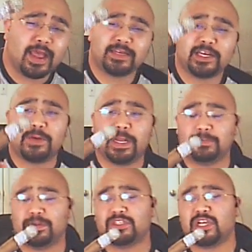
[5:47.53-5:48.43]
you what, it
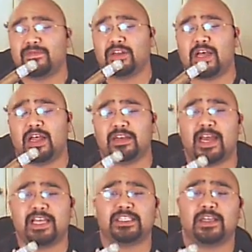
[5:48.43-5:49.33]
puts off a
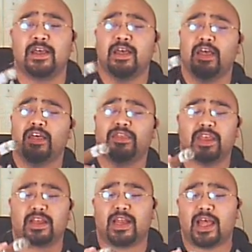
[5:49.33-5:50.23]
nice thick
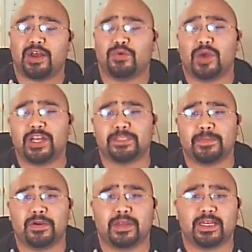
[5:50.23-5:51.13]
cloud of white smoke,
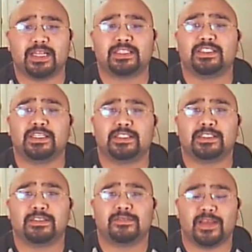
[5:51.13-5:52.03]
and that's just
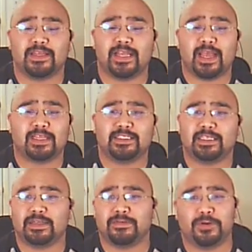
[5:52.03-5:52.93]
fantastic.
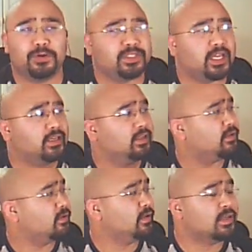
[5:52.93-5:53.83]
Room's getting a little
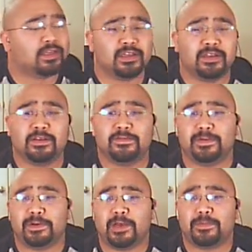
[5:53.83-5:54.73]
filled
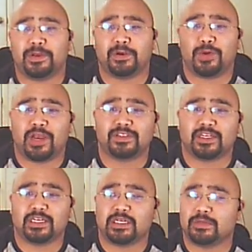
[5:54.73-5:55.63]
up here. Wife's gonna
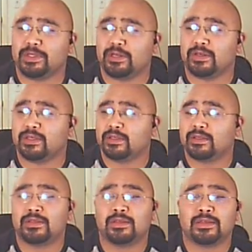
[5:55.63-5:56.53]
come up here and
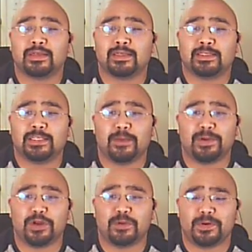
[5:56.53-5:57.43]
tell me to
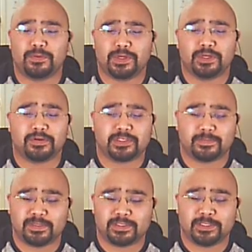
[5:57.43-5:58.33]
open a window or something
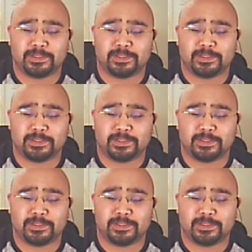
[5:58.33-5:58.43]
soon.